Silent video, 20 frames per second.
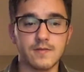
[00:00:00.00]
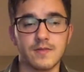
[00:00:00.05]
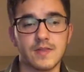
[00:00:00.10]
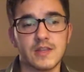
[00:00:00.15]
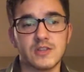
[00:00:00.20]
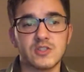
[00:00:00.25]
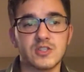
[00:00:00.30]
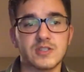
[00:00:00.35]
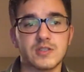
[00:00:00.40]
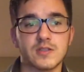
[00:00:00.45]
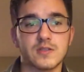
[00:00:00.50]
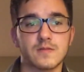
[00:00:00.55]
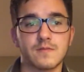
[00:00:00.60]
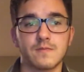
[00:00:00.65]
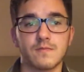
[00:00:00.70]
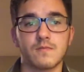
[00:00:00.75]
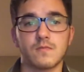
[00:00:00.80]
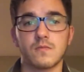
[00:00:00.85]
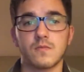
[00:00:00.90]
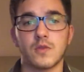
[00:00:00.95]

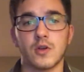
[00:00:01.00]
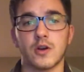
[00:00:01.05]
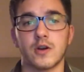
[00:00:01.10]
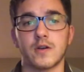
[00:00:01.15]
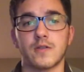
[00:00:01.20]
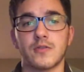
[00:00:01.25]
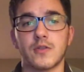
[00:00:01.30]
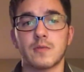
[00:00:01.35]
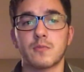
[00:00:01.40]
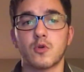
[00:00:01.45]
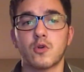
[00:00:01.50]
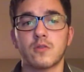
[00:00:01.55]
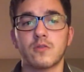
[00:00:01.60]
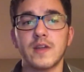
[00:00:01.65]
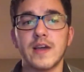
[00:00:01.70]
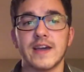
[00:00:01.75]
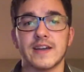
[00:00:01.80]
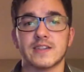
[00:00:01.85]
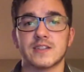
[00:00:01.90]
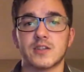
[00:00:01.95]
they're more
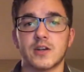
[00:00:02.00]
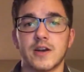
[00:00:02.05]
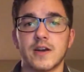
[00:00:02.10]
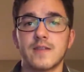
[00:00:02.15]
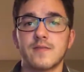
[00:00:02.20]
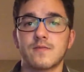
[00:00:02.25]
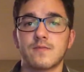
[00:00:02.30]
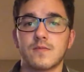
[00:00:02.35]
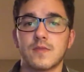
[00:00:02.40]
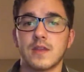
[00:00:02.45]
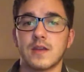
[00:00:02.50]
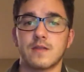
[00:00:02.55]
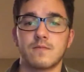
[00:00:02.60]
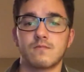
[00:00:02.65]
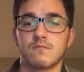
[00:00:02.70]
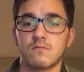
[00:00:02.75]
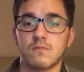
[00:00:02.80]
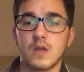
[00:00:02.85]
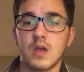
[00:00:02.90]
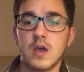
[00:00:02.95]
relaxed, right?
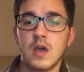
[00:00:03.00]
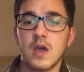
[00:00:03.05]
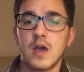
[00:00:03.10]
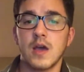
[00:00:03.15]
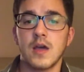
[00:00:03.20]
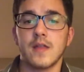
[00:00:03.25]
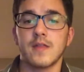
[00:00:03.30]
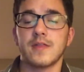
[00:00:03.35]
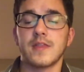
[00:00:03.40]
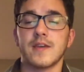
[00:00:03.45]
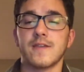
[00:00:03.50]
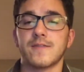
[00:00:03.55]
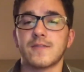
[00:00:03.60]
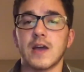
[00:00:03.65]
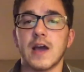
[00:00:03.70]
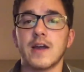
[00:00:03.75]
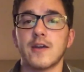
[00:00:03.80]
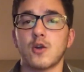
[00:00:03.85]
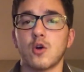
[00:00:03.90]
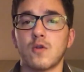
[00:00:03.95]
They've
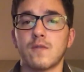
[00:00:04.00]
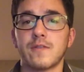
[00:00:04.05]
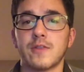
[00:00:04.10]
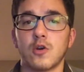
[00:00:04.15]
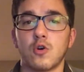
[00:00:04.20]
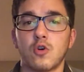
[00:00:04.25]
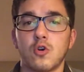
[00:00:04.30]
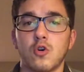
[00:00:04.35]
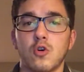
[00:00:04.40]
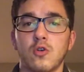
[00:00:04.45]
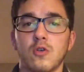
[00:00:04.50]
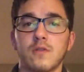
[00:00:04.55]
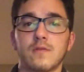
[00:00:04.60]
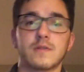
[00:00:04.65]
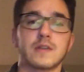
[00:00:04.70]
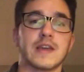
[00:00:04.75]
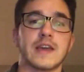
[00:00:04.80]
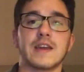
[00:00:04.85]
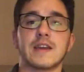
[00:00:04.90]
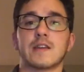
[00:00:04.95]
gotten over the whole
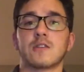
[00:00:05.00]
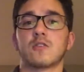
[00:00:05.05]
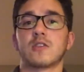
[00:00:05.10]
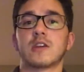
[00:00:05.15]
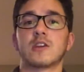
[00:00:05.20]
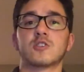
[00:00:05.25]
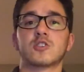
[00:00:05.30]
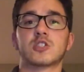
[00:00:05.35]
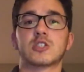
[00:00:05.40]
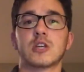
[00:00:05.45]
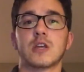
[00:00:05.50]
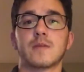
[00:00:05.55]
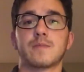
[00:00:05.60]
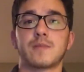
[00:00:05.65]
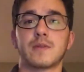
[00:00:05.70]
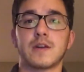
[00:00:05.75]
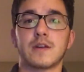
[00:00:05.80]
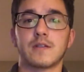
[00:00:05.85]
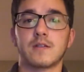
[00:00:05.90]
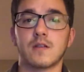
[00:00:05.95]
gaining leadership
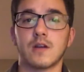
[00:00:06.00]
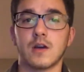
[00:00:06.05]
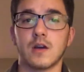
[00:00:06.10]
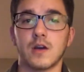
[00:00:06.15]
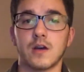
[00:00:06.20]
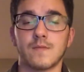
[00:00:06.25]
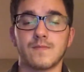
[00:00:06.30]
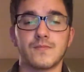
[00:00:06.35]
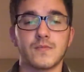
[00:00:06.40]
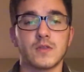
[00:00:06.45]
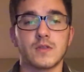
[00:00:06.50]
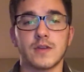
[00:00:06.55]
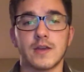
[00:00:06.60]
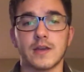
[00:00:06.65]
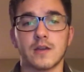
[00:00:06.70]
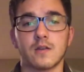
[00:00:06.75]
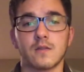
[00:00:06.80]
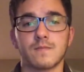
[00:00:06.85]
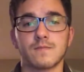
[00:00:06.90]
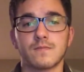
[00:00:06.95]
and
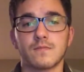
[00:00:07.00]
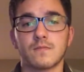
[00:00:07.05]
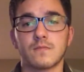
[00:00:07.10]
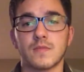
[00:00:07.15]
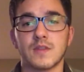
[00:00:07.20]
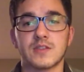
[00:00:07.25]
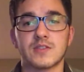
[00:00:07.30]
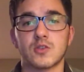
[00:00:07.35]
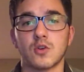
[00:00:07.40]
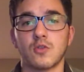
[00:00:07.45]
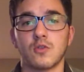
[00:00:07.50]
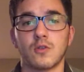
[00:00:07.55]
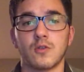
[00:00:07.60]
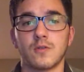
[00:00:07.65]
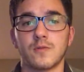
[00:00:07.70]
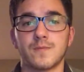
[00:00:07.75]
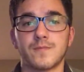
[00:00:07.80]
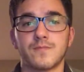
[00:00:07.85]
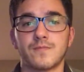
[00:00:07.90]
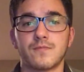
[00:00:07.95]
this
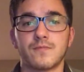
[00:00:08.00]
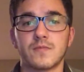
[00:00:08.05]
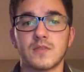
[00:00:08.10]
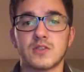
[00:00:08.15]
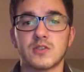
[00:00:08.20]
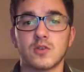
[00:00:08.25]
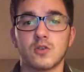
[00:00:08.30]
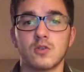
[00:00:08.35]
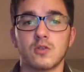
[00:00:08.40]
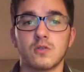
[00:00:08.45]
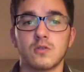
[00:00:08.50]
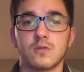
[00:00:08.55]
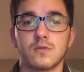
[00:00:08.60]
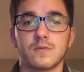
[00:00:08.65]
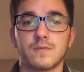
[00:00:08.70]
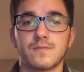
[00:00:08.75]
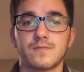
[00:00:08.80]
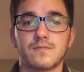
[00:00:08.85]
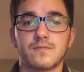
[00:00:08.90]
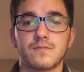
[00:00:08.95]
whole